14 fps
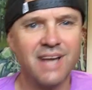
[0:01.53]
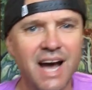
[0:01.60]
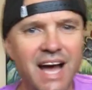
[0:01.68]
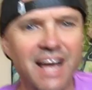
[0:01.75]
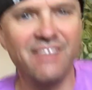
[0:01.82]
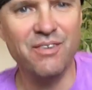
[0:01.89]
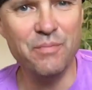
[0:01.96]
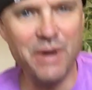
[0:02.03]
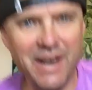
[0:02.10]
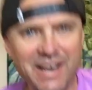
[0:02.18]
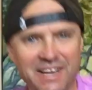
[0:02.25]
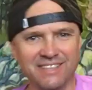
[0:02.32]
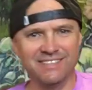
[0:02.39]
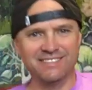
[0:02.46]
Hi
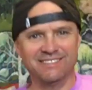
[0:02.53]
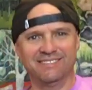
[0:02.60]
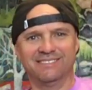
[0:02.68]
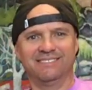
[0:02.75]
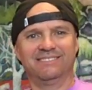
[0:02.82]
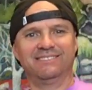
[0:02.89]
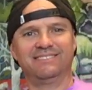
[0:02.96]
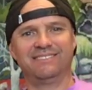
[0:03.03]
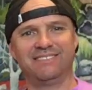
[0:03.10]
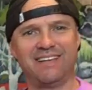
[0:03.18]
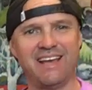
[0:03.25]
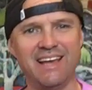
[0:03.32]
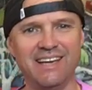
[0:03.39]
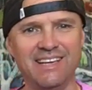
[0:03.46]
everybody,
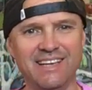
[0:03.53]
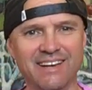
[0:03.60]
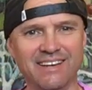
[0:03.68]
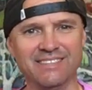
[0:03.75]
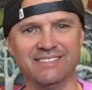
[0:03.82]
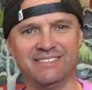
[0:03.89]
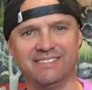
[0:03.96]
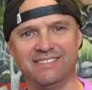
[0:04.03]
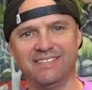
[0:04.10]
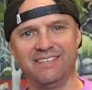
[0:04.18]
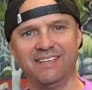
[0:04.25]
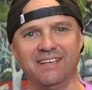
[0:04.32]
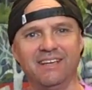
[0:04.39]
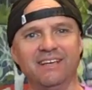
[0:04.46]
Andy here.
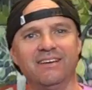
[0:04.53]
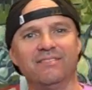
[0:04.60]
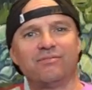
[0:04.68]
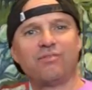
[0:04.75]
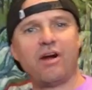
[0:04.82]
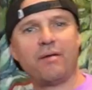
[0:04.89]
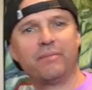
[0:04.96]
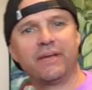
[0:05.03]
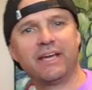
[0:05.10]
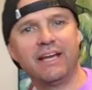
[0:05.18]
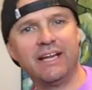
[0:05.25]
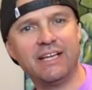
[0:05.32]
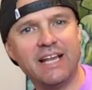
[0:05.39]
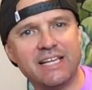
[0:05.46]
For our
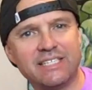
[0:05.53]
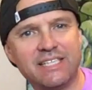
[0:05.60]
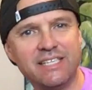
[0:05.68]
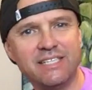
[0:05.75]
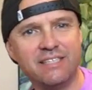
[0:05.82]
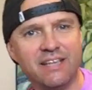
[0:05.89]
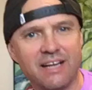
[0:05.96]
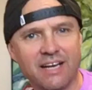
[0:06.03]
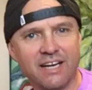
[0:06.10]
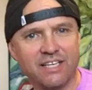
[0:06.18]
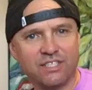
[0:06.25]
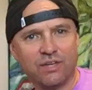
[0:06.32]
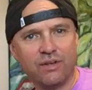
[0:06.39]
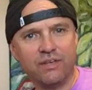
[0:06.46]
beginning lesson, I'm
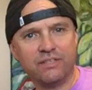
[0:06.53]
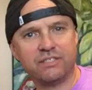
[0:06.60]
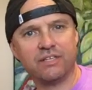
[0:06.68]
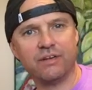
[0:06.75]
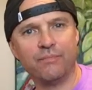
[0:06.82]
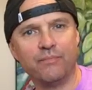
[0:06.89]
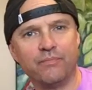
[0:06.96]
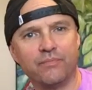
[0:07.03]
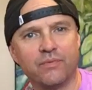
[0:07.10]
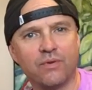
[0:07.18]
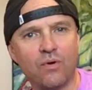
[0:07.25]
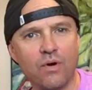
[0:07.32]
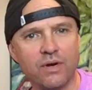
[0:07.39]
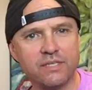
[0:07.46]
going to show you some
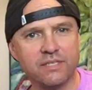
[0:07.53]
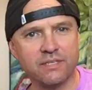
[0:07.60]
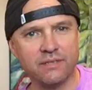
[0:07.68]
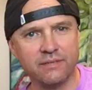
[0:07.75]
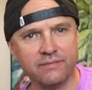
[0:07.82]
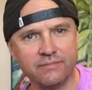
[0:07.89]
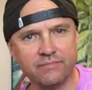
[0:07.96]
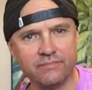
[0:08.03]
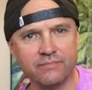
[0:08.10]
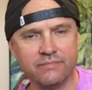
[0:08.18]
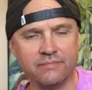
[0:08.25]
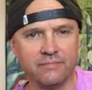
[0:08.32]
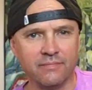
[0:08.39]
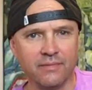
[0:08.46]
chords,
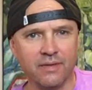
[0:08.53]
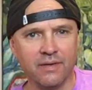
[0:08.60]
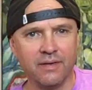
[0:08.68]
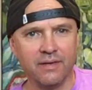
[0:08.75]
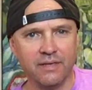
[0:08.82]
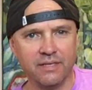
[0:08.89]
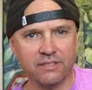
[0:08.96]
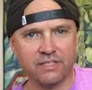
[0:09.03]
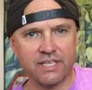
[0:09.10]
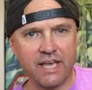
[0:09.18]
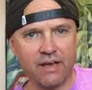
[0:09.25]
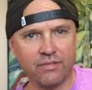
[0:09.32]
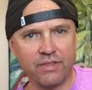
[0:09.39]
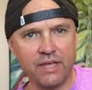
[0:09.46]
a little
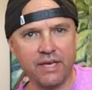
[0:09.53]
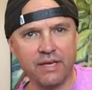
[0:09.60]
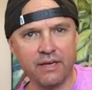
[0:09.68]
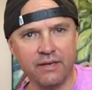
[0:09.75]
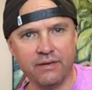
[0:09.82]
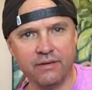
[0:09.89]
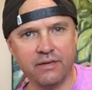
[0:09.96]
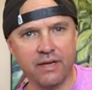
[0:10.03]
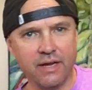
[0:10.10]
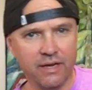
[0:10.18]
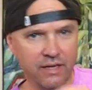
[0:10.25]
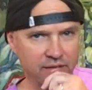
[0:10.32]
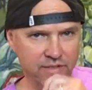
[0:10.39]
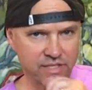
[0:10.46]
scale thing, and
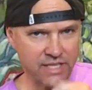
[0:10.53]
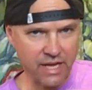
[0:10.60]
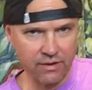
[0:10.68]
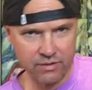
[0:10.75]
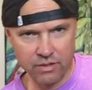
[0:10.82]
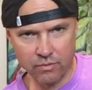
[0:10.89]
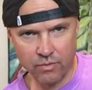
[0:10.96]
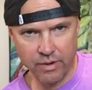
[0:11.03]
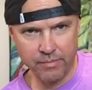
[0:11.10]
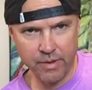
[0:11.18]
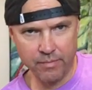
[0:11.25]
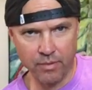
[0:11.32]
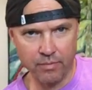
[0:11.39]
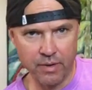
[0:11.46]
a little scale to
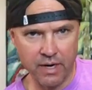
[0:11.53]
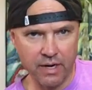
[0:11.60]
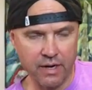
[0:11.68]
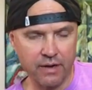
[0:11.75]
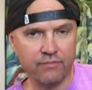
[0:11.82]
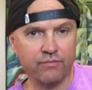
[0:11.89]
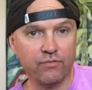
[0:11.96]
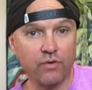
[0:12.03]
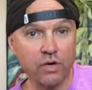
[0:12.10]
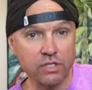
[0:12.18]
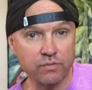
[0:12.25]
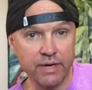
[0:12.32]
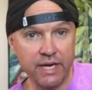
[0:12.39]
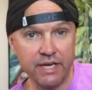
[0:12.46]
remember. But
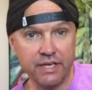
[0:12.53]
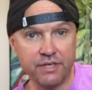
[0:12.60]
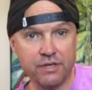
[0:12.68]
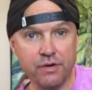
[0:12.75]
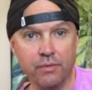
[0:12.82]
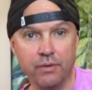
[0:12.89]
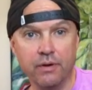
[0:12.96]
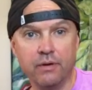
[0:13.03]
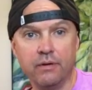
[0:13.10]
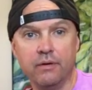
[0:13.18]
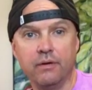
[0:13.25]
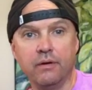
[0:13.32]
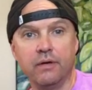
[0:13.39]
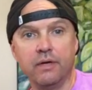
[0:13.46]
first we need to tune.
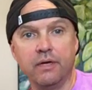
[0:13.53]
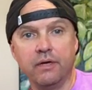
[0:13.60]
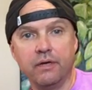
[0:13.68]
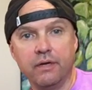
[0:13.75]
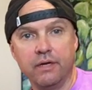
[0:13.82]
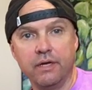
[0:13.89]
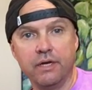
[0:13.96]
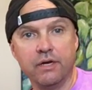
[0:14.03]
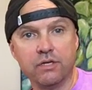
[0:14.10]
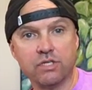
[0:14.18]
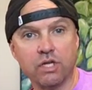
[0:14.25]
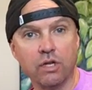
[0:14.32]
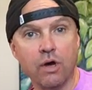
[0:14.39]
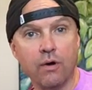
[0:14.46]

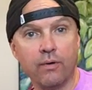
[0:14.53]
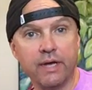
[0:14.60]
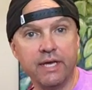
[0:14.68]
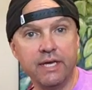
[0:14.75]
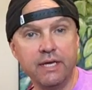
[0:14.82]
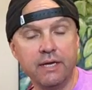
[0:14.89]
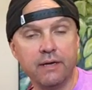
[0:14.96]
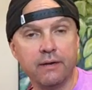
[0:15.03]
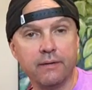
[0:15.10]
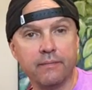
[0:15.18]
Here's a low E.